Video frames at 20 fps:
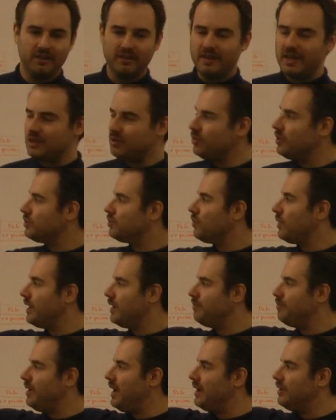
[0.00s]
guess what it's
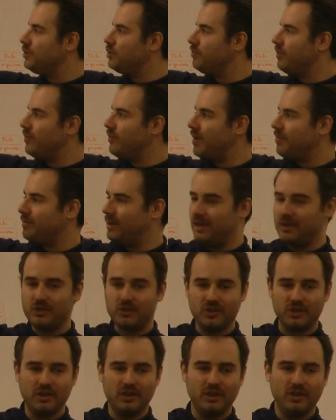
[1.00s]
going to embed into my web
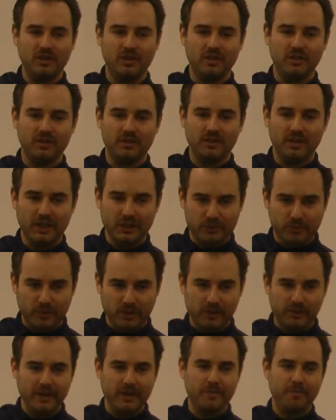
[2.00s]
page? It
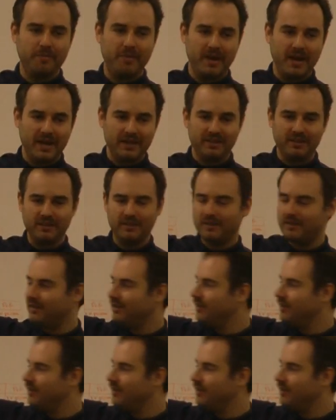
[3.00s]
will embed